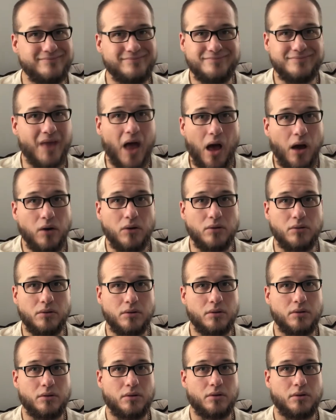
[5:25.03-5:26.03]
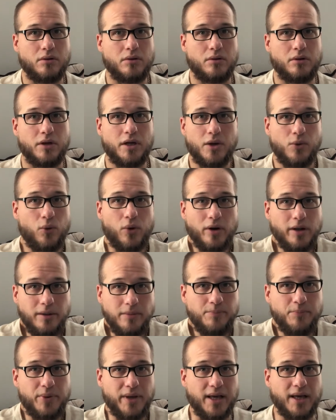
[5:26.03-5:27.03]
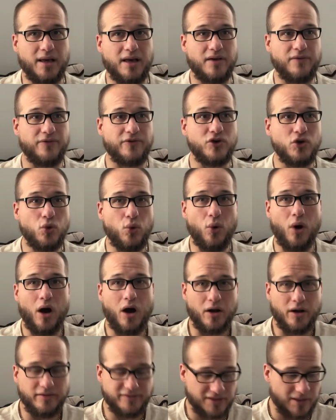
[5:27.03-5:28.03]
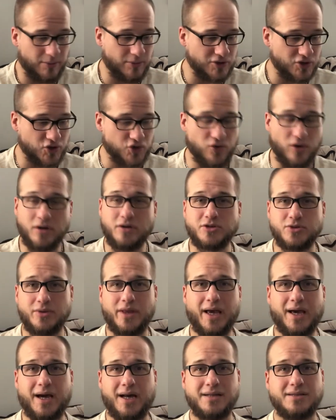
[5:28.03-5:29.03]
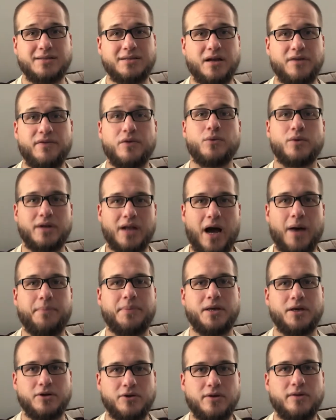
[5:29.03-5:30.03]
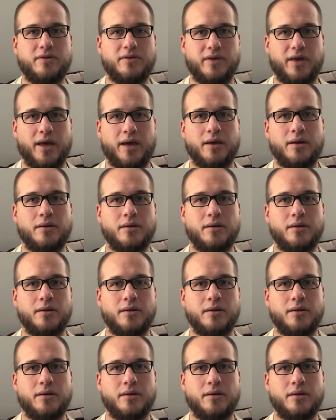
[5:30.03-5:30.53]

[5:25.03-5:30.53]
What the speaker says: No, it wouldn't be. If someone struggles with that kind of stuff, it would not be a good thing